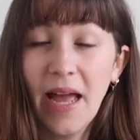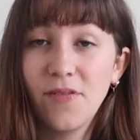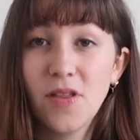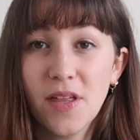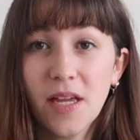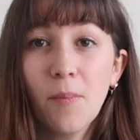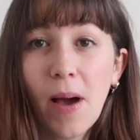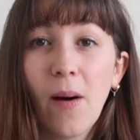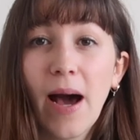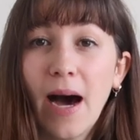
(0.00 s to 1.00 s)
If you think
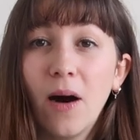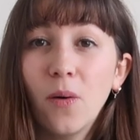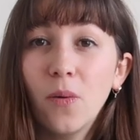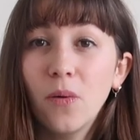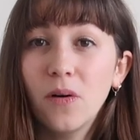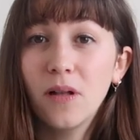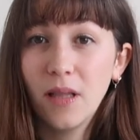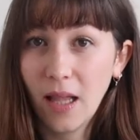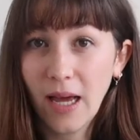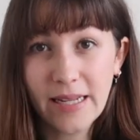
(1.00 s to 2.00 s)
about how
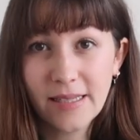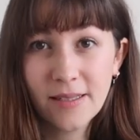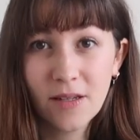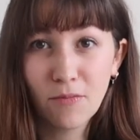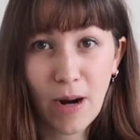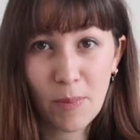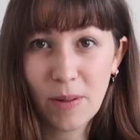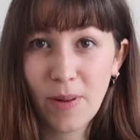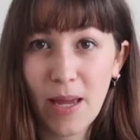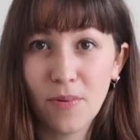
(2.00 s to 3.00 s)
light
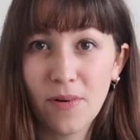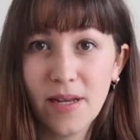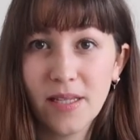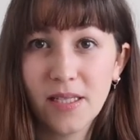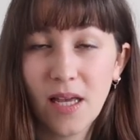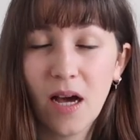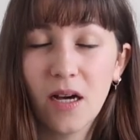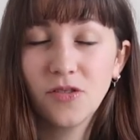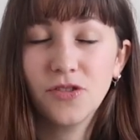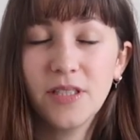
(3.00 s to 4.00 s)
wrapping paper is,
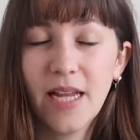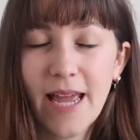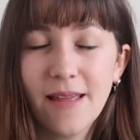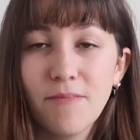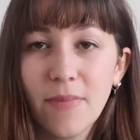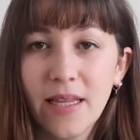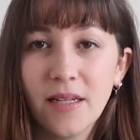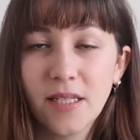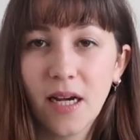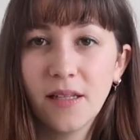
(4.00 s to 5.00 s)
108
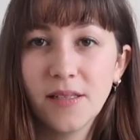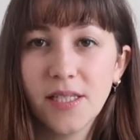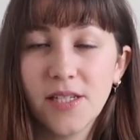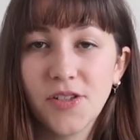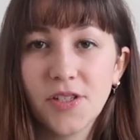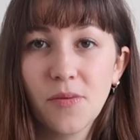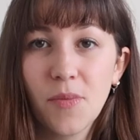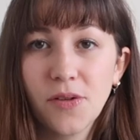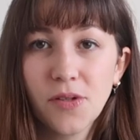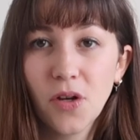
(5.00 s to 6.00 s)
million tons is just the
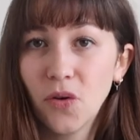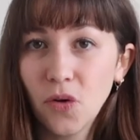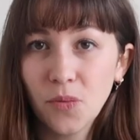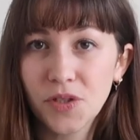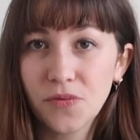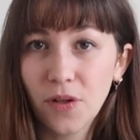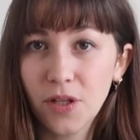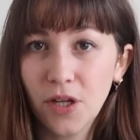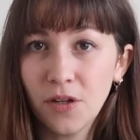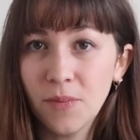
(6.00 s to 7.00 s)
most enormous
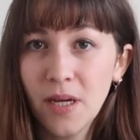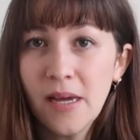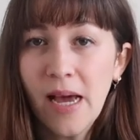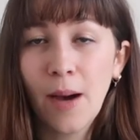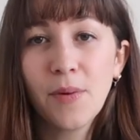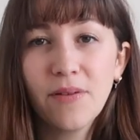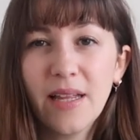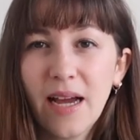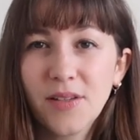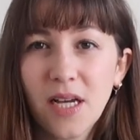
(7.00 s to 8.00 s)
volume. And we
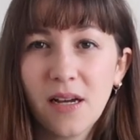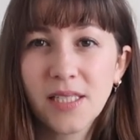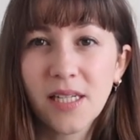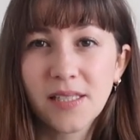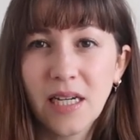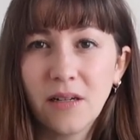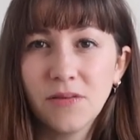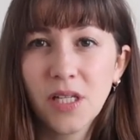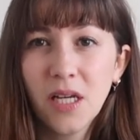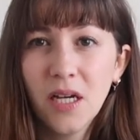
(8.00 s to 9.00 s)
really have to ask
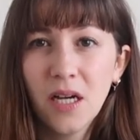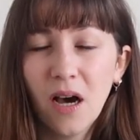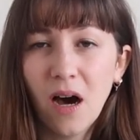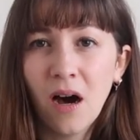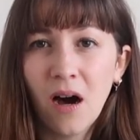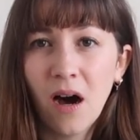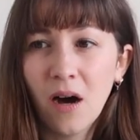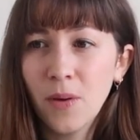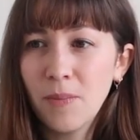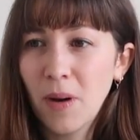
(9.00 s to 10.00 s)
ourselves,
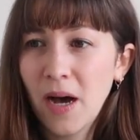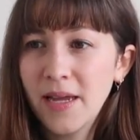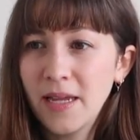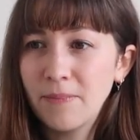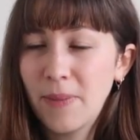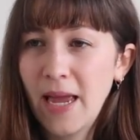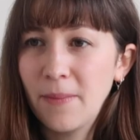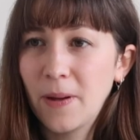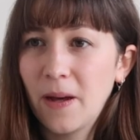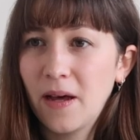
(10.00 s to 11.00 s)
are we buying
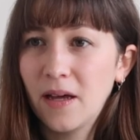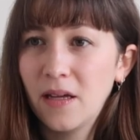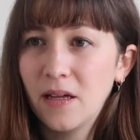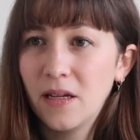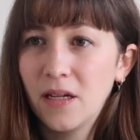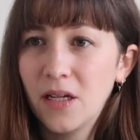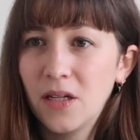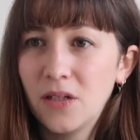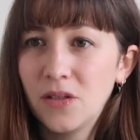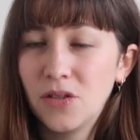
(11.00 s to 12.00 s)
paper
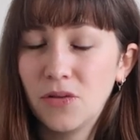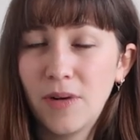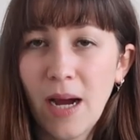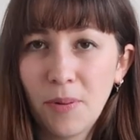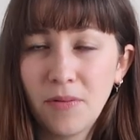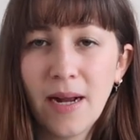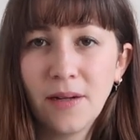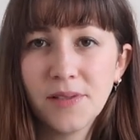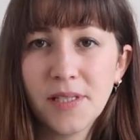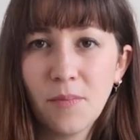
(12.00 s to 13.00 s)
to wrap
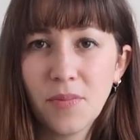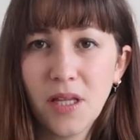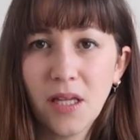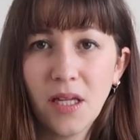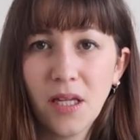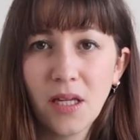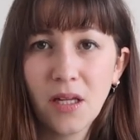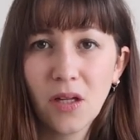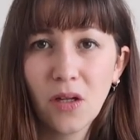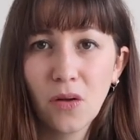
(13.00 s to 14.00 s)
around something
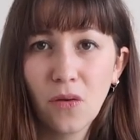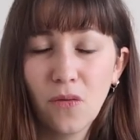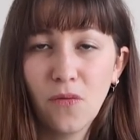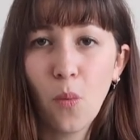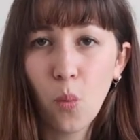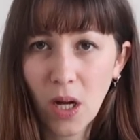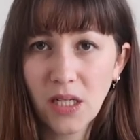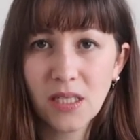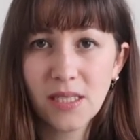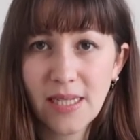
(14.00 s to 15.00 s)
for
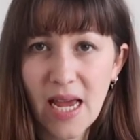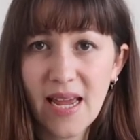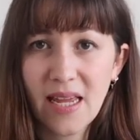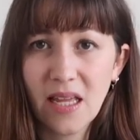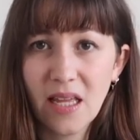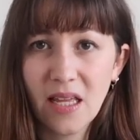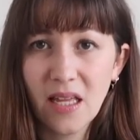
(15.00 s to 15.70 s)
one day?